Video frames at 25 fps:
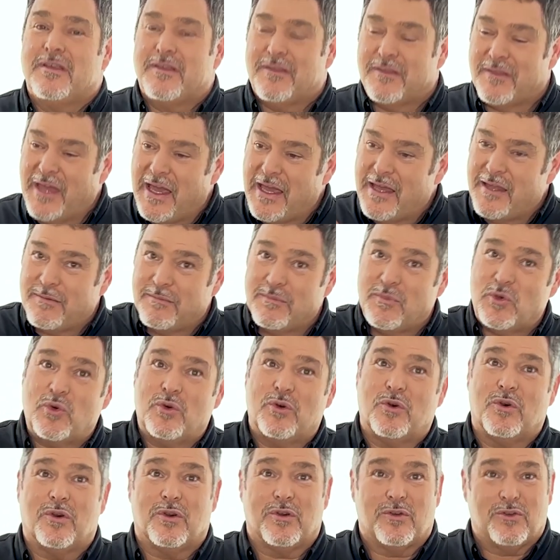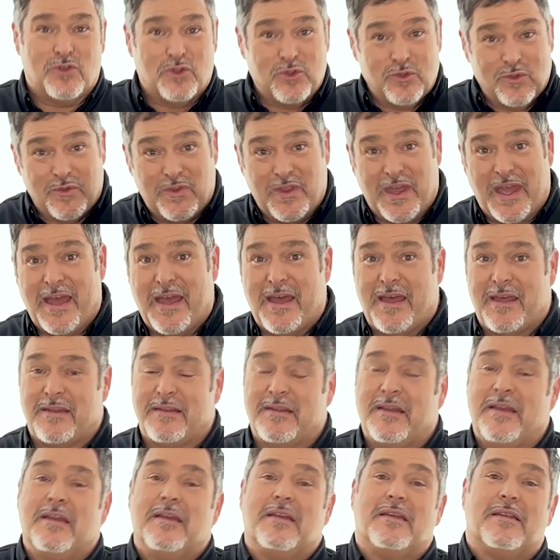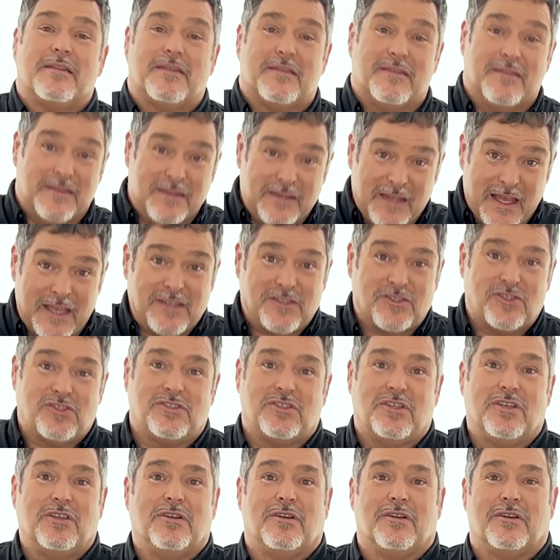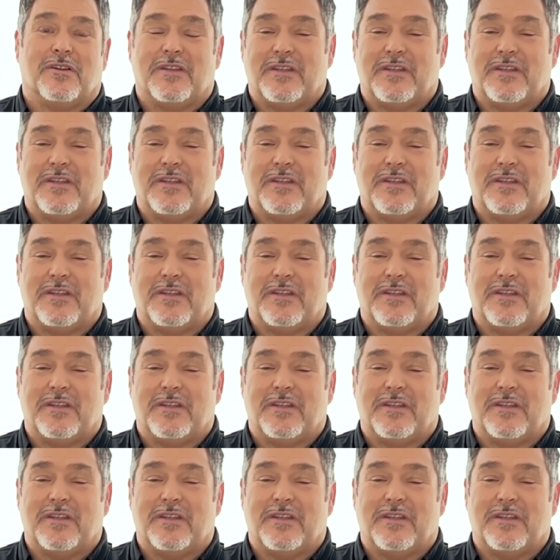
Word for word: that more, do that next year.